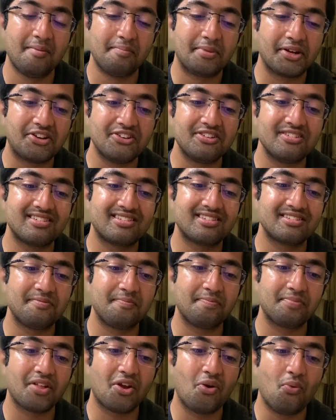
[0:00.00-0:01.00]
Because
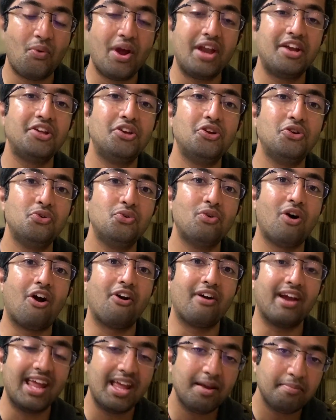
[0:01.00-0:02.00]
when you
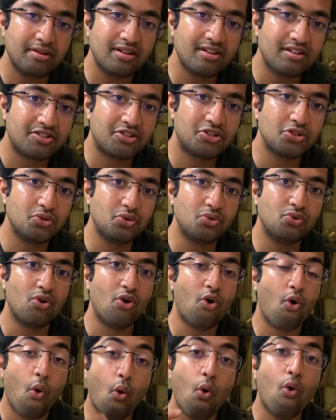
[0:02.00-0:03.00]
are able to
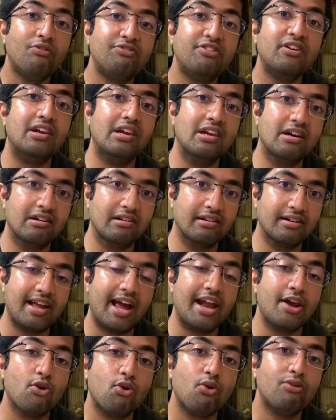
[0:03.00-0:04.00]
overlearn
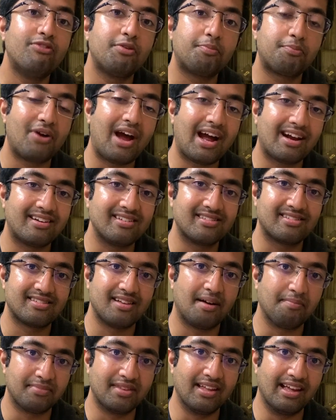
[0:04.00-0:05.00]
and overpractice
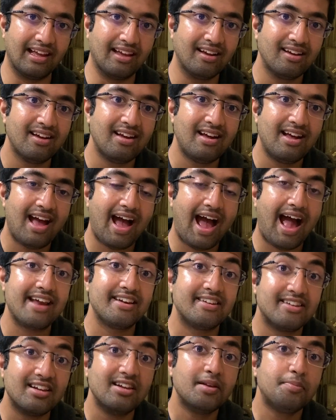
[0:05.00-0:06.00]
something
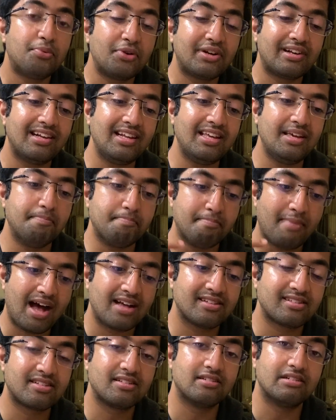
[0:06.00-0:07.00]
and deliberately
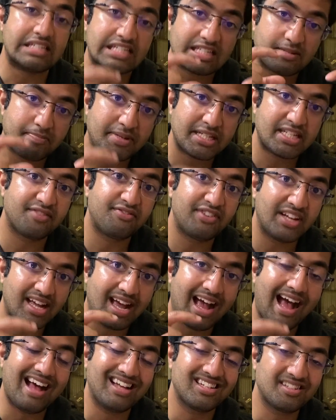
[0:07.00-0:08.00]
master a
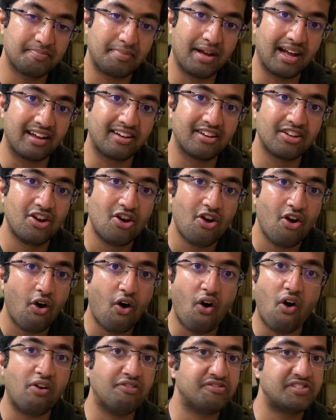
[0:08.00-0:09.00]
specific aspect
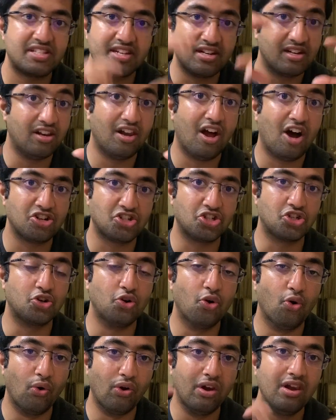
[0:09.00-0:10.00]
of, say, a larger
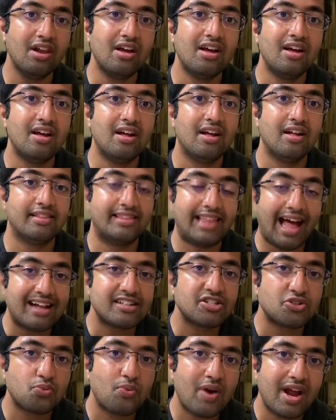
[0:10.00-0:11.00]
goal,
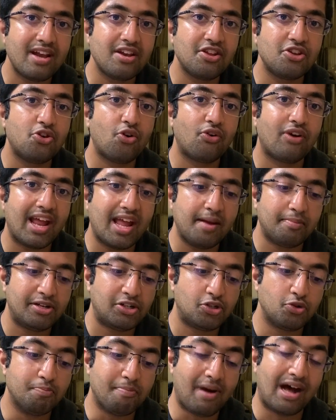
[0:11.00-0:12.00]
that's when you're able
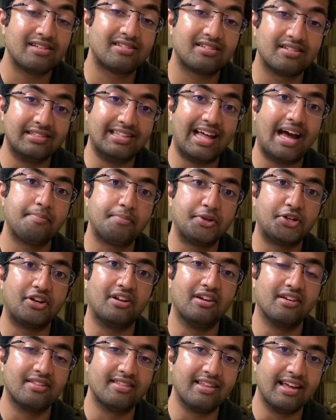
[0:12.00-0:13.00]
to master that
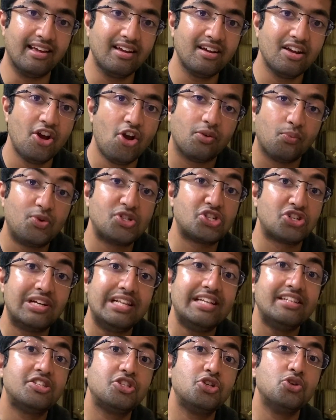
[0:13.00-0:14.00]
particular thing, which
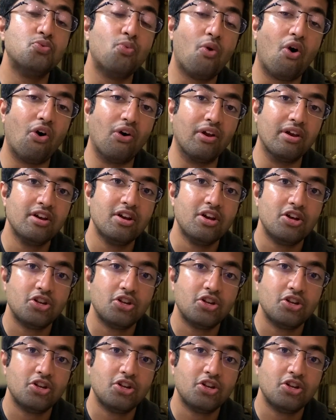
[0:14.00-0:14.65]
leads you on